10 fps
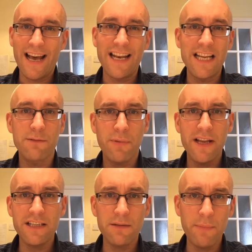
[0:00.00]
And he has
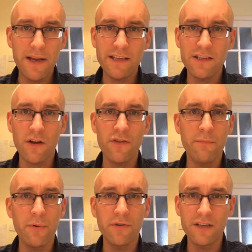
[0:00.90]
placed the pieces on
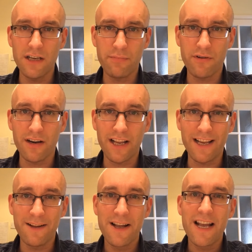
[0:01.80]
the board deliberately,